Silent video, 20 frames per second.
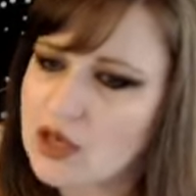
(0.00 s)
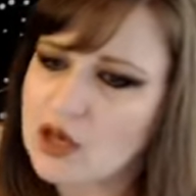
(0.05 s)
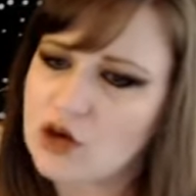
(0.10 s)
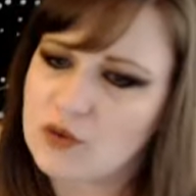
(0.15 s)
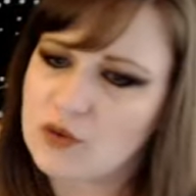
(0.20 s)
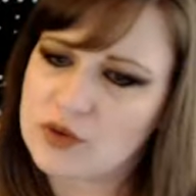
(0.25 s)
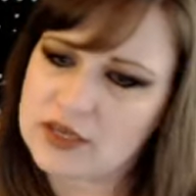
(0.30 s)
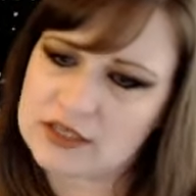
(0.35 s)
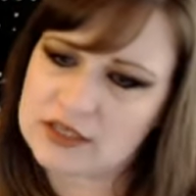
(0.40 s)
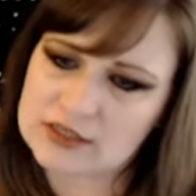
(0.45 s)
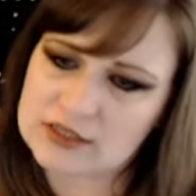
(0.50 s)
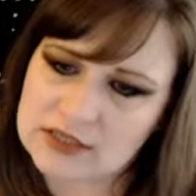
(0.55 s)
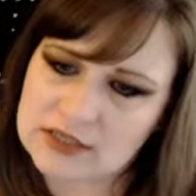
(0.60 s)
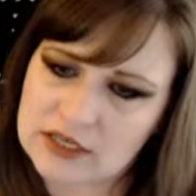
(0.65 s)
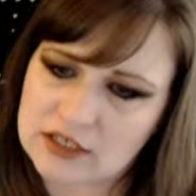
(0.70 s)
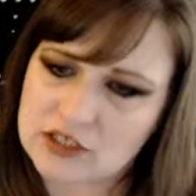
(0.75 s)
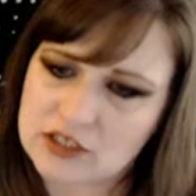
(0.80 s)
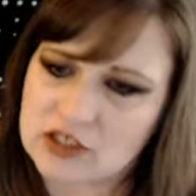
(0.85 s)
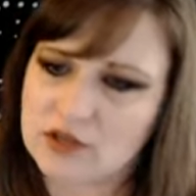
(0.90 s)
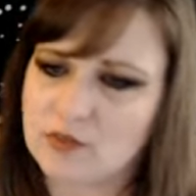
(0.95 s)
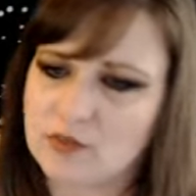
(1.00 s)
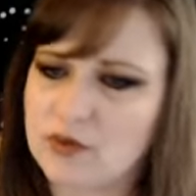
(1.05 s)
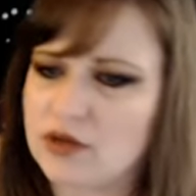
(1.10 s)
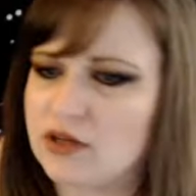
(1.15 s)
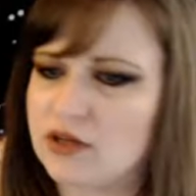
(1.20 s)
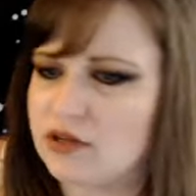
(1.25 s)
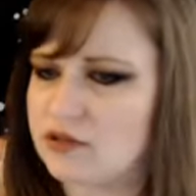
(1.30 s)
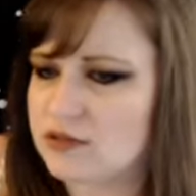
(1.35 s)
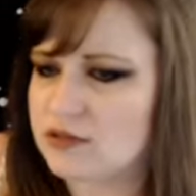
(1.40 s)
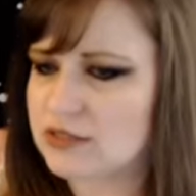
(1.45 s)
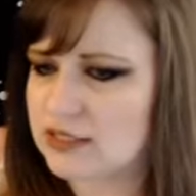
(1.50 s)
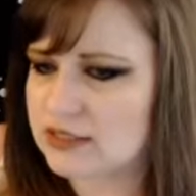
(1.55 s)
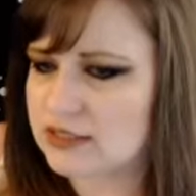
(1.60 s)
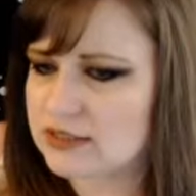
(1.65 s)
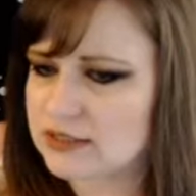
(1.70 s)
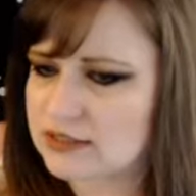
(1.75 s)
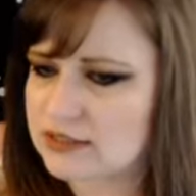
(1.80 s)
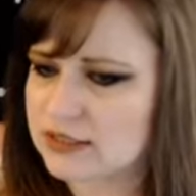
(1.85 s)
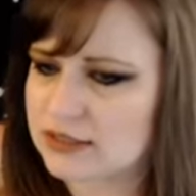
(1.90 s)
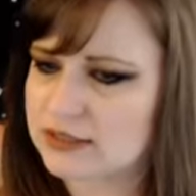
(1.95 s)
we can sage them, we could use
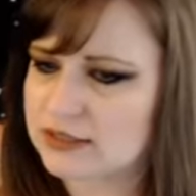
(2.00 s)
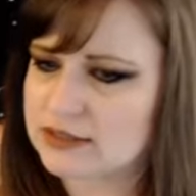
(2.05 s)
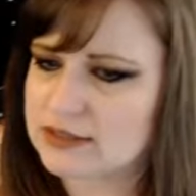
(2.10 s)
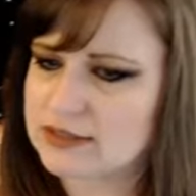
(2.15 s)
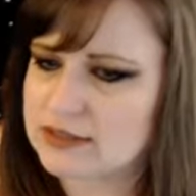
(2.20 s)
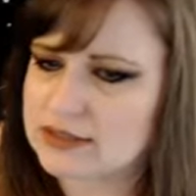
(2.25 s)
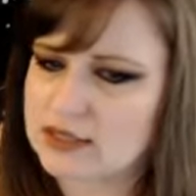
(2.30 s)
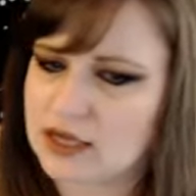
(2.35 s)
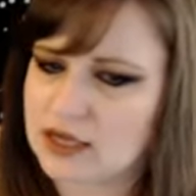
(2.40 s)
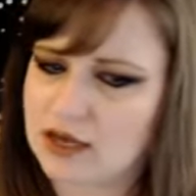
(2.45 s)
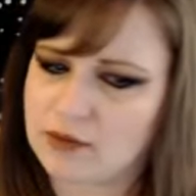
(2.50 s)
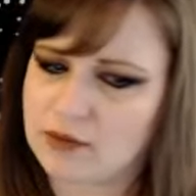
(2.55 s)
incense, you